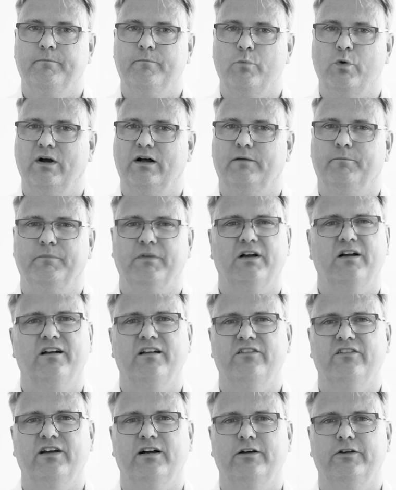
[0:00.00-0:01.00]
well, I'm not gonna
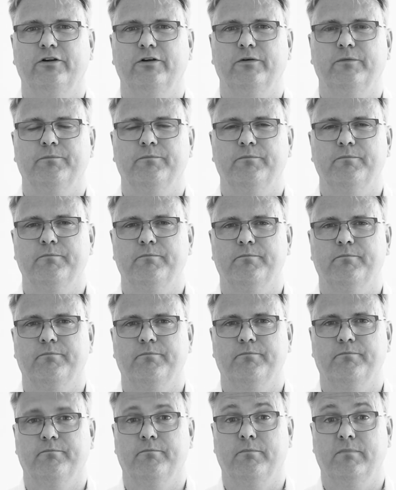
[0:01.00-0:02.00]
tell you.
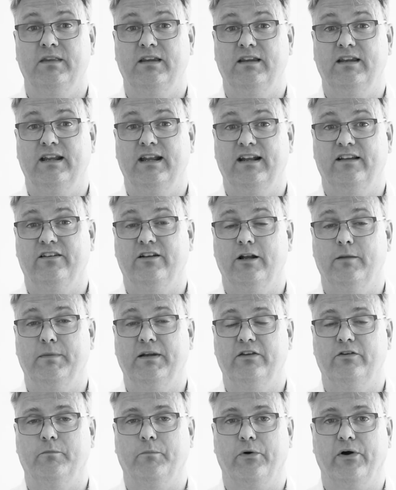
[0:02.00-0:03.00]
It's going to be
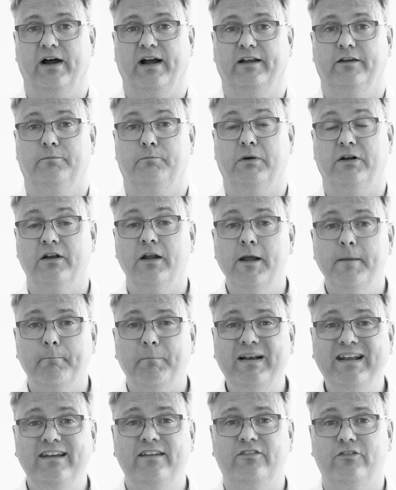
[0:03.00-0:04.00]
a surprise, but
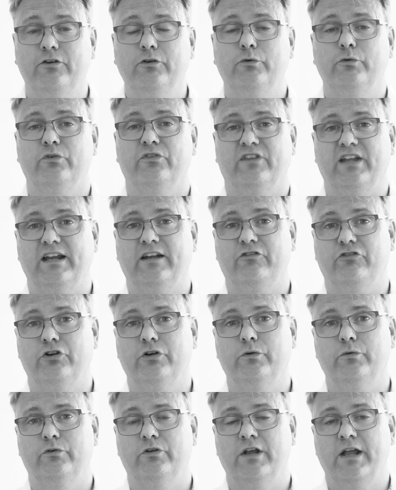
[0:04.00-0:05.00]
please do stay
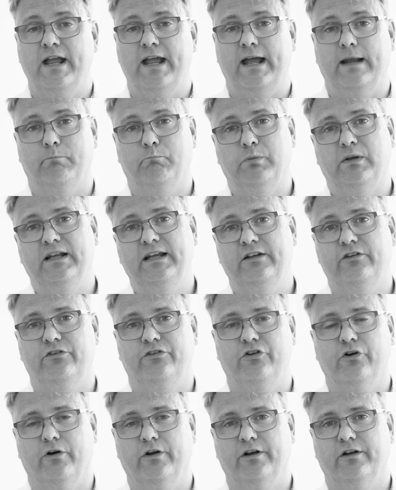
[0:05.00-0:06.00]
tuned and please
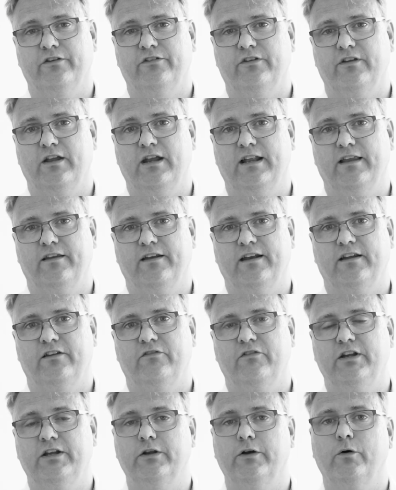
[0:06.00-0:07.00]
join us in the next
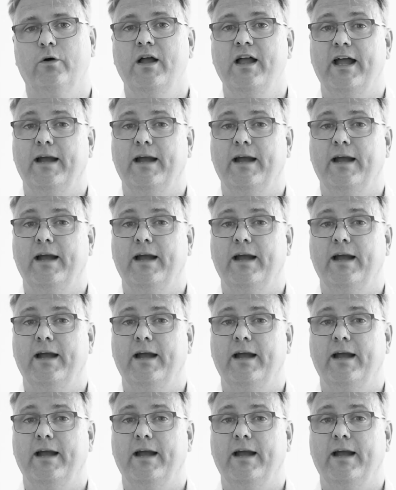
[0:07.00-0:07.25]
video,